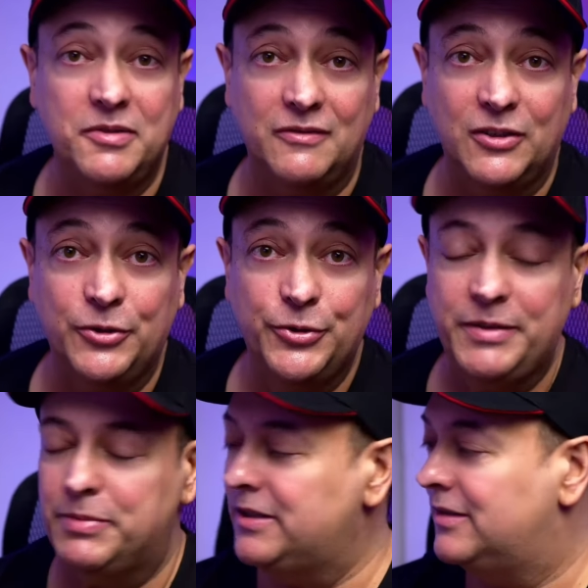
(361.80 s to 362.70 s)
He's a bit of the
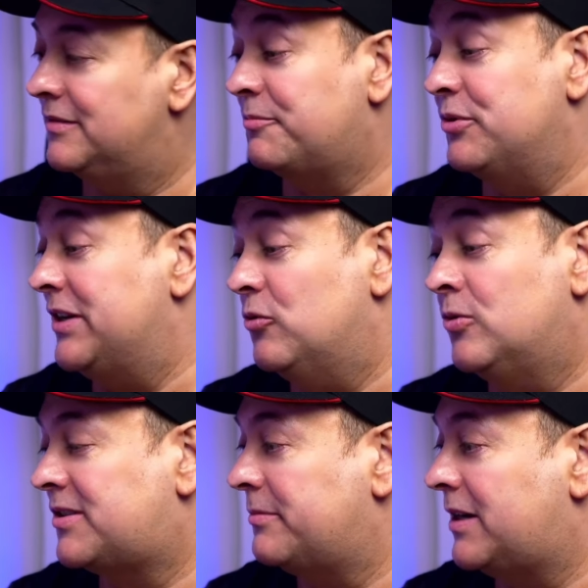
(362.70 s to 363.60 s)
loony bin. It's pretty
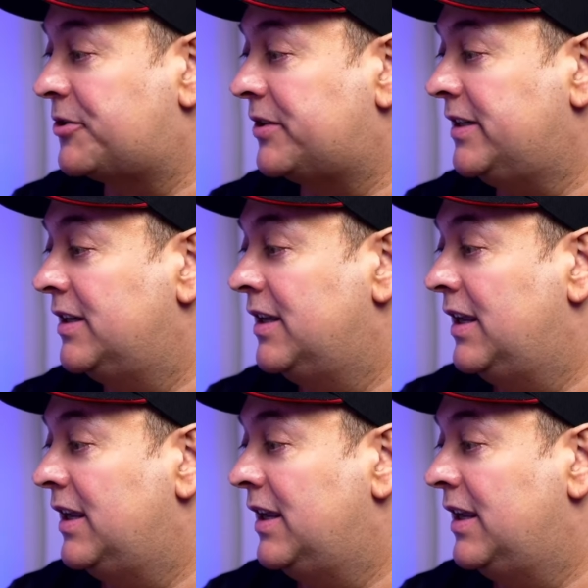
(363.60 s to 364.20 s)
awesome, actually.